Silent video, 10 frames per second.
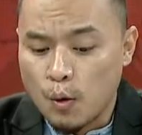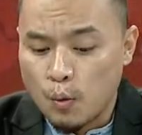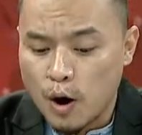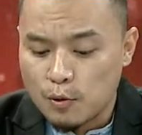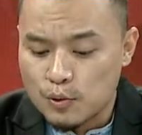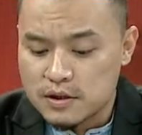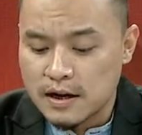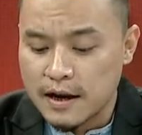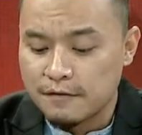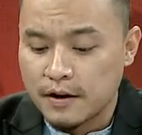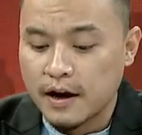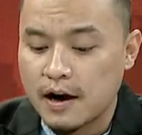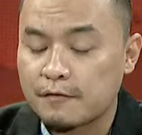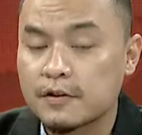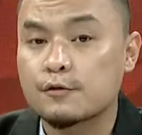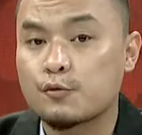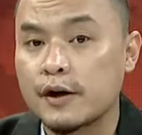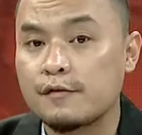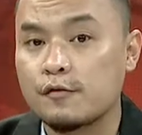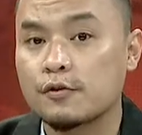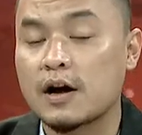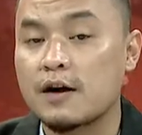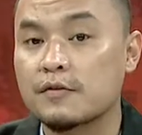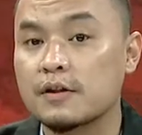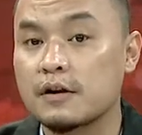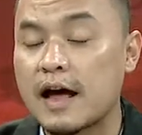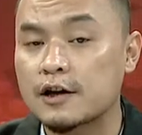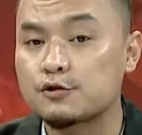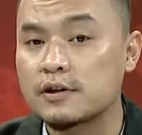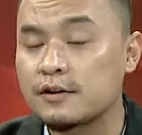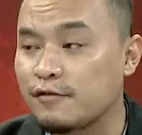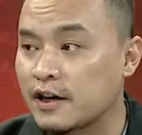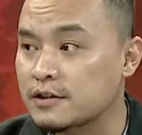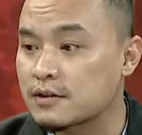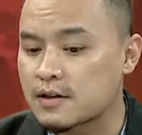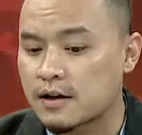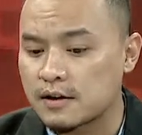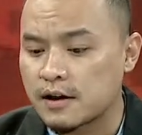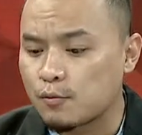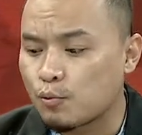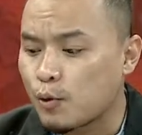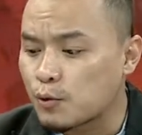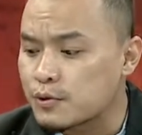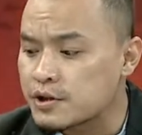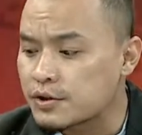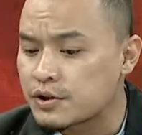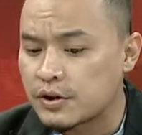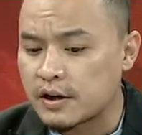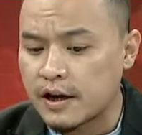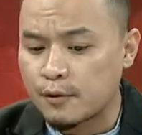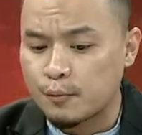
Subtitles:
what was life like after the 24th, after the actual invasion started, and what was your journey like?